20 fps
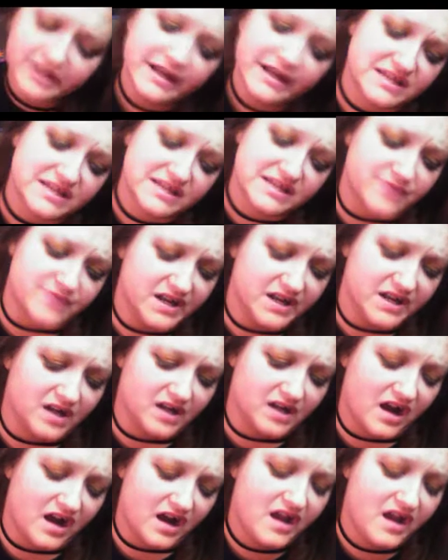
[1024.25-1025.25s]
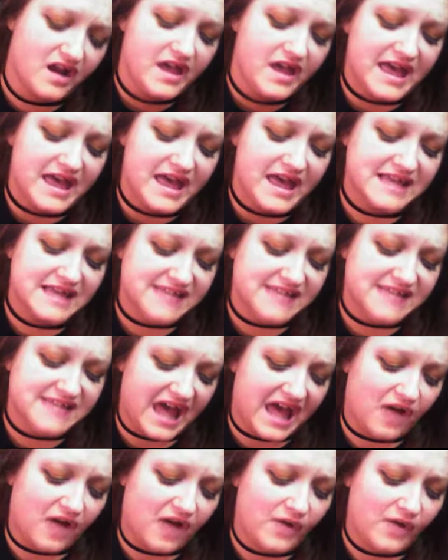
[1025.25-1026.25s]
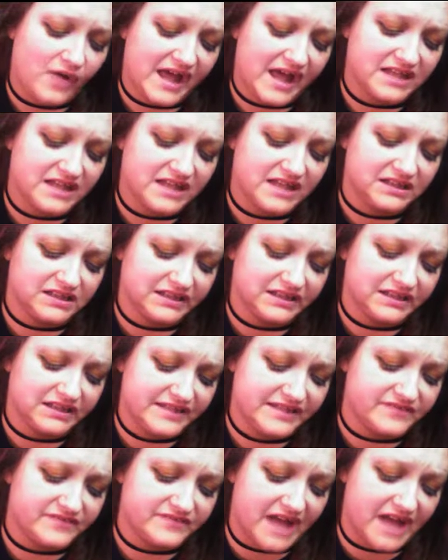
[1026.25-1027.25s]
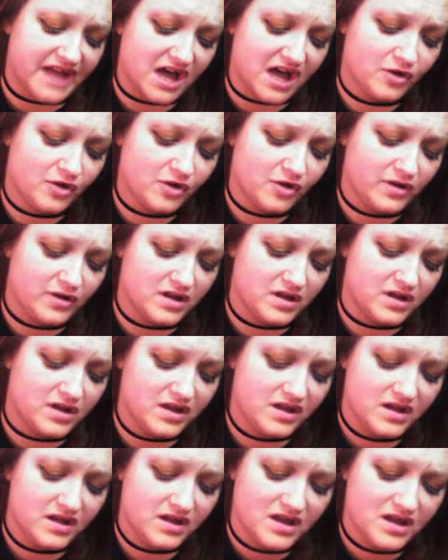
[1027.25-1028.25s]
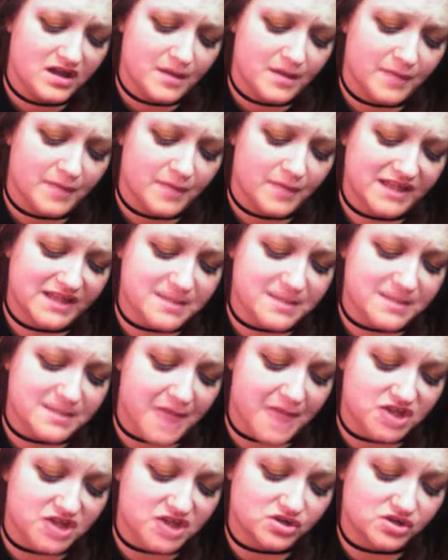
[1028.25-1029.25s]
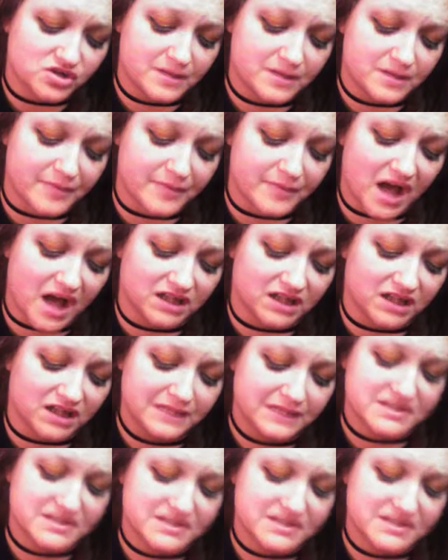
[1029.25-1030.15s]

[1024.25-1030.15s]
It's rated R. It's How I Live Now. It's a magical and apocalyptic